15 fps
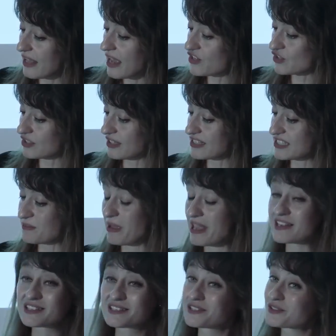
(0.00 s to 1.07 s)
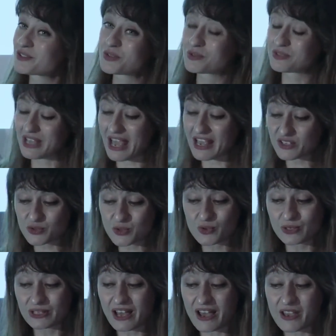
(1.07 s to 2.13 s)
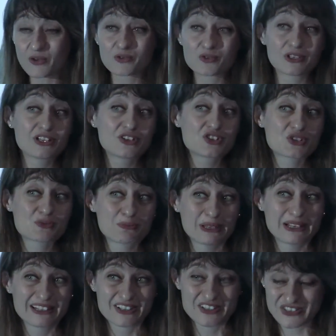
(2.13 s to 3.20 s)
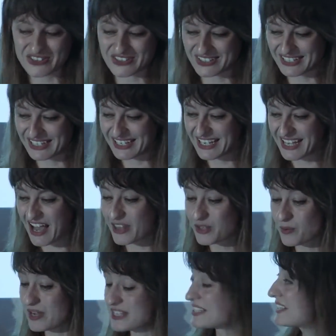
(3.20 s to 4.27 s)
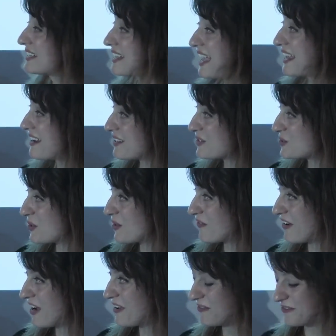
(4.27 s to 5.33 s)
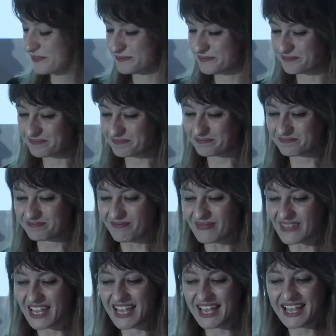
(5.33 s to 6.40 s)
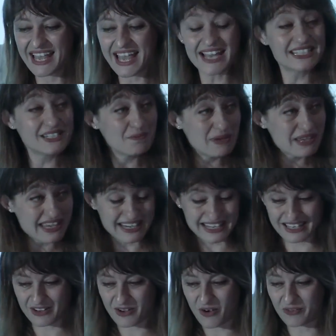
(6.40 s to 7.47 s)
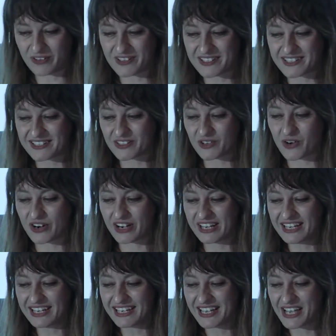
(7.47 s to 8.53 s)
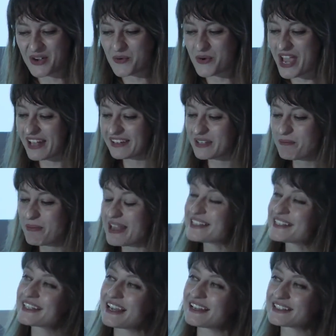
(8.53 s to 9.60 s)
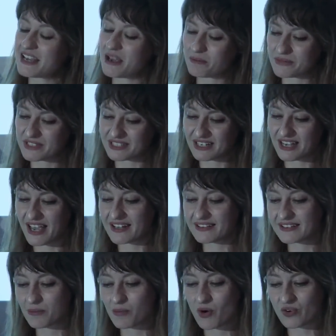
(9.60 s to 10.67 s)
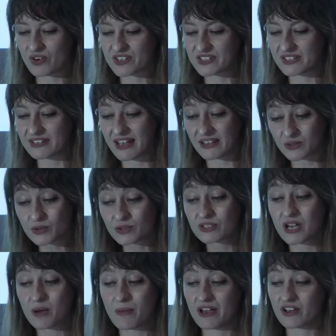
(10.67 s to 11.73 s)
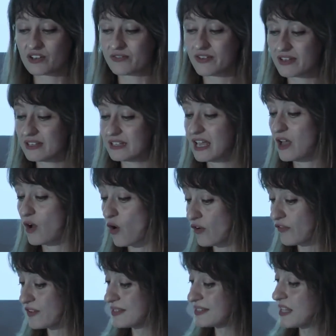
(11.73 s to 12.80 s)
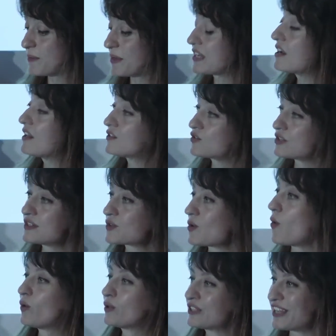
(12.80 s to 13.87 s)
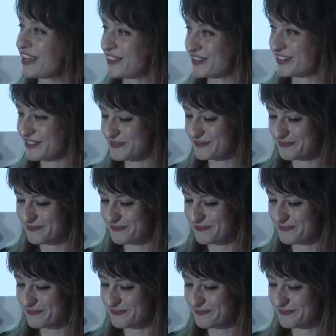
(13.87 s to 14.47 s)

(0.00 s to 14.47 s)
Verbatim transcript: nationalism has to, has to rely on religious pillars, otherwise it cannot survive. At the beginning of this story, we had the best attempt at democracy that could come out of, it, of Islamic countries altogether.